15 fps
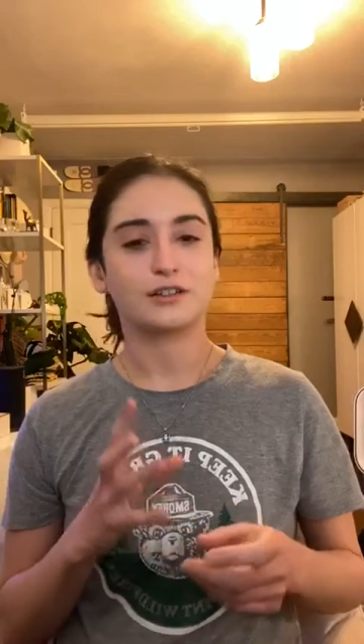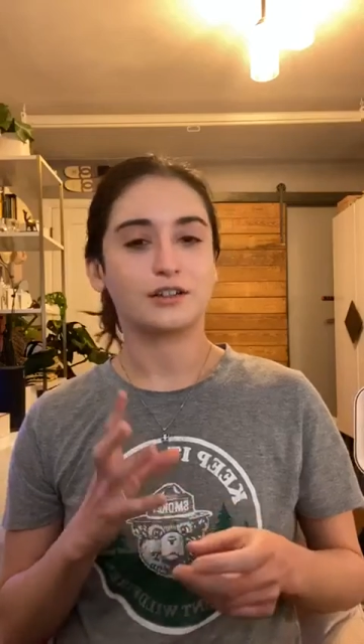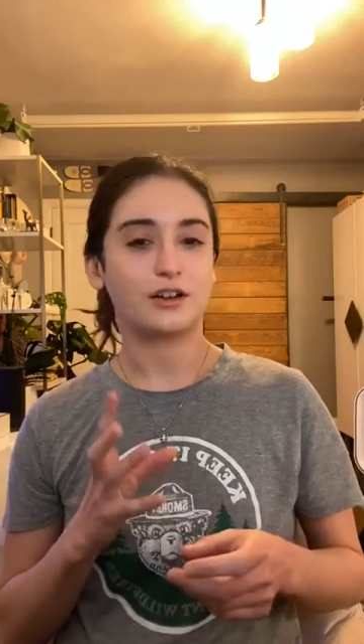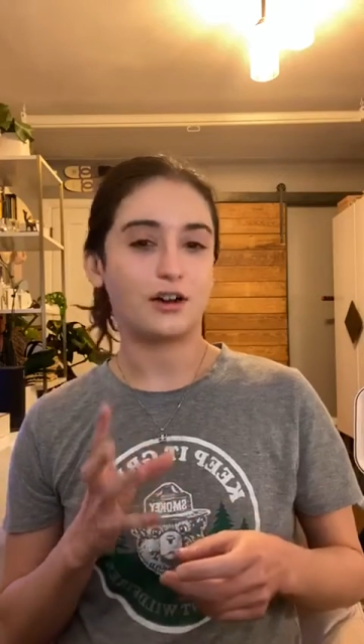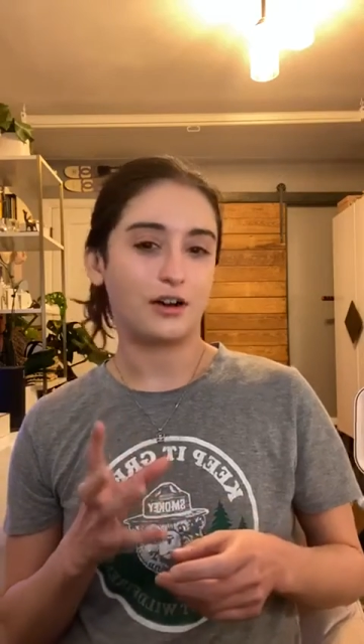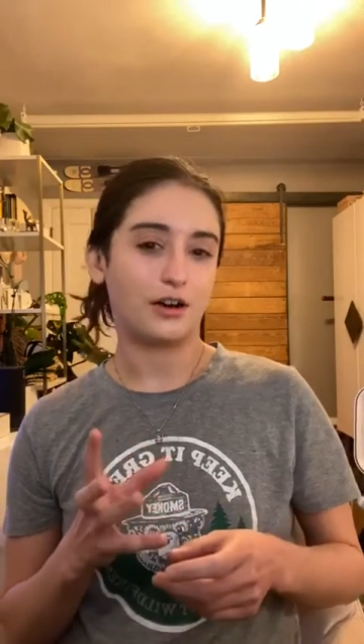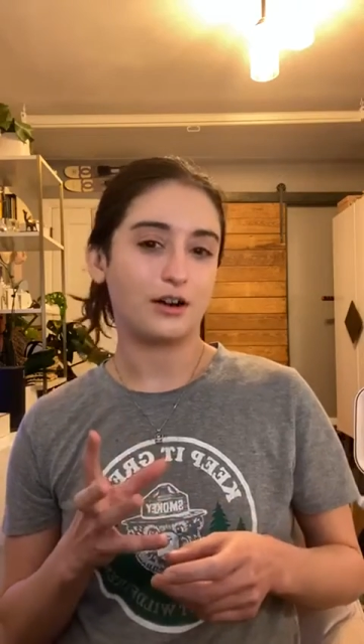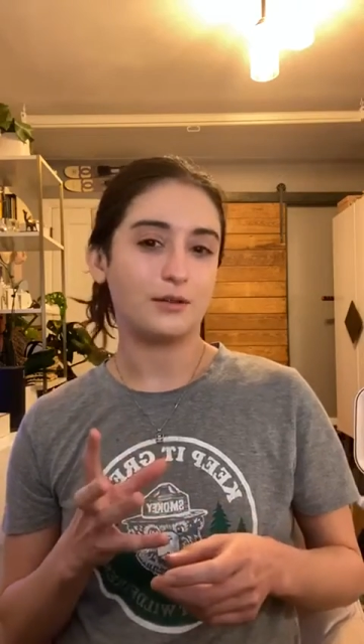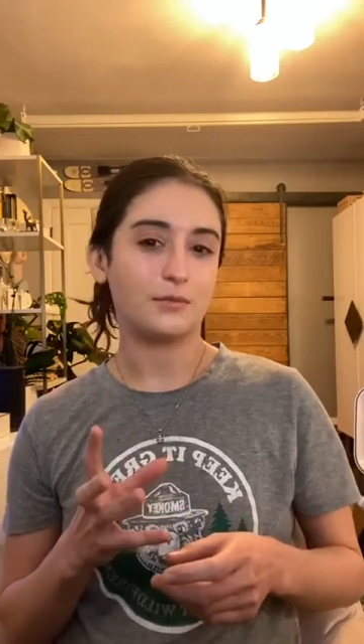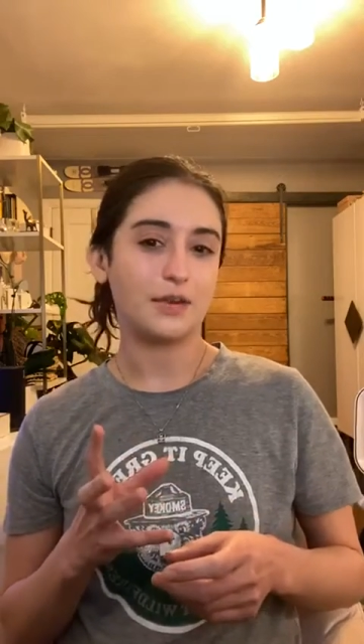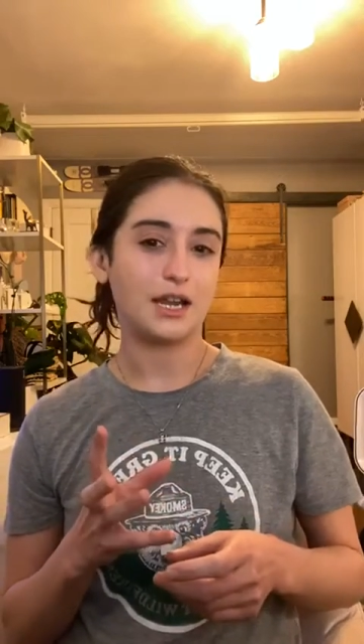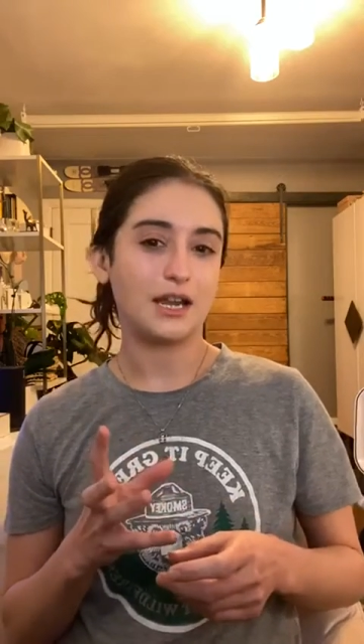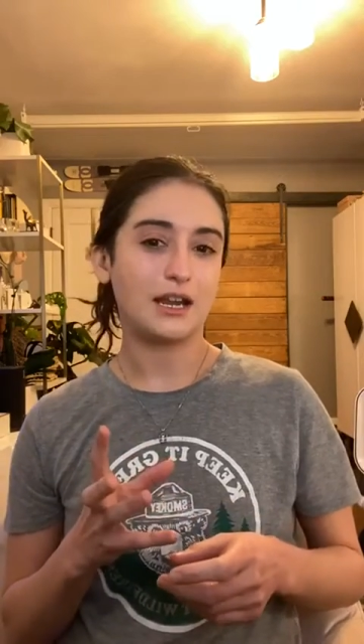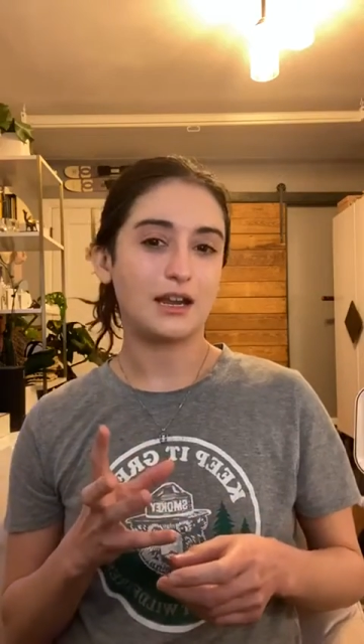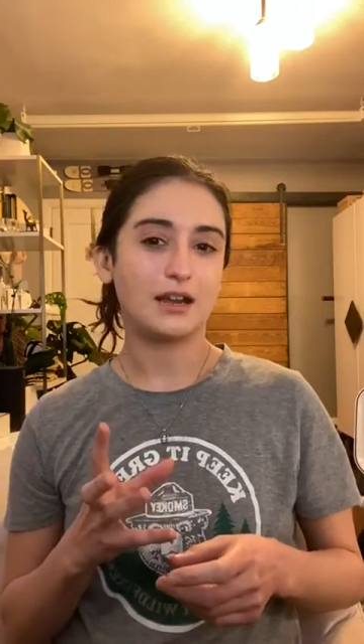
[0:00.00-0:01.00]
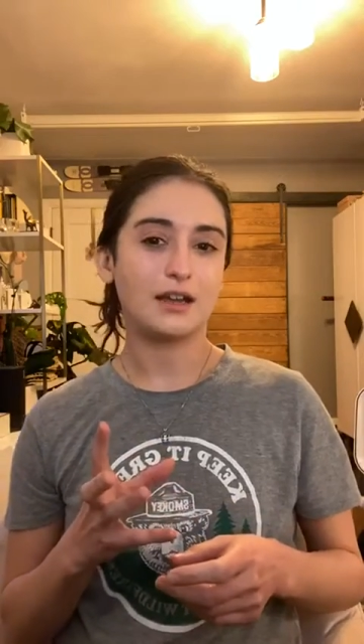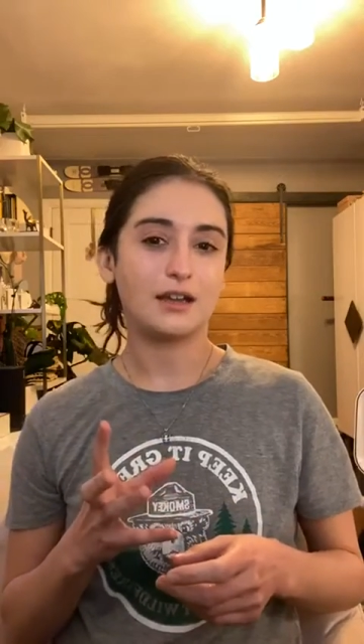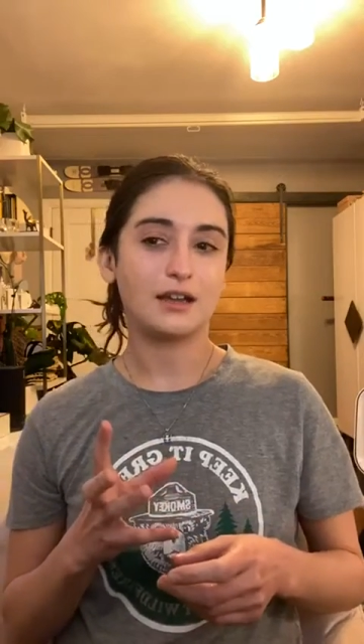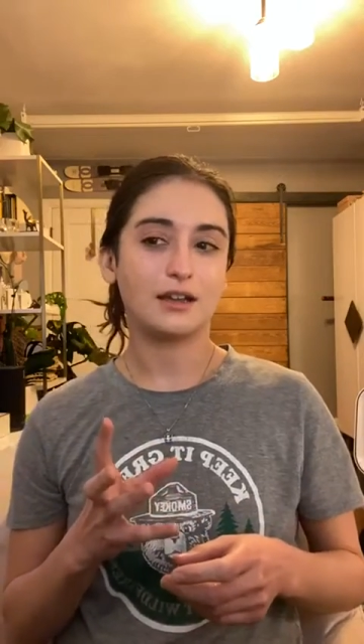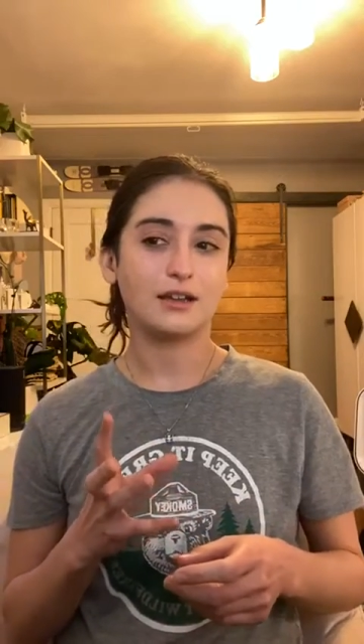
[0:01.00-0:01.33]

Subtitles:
economy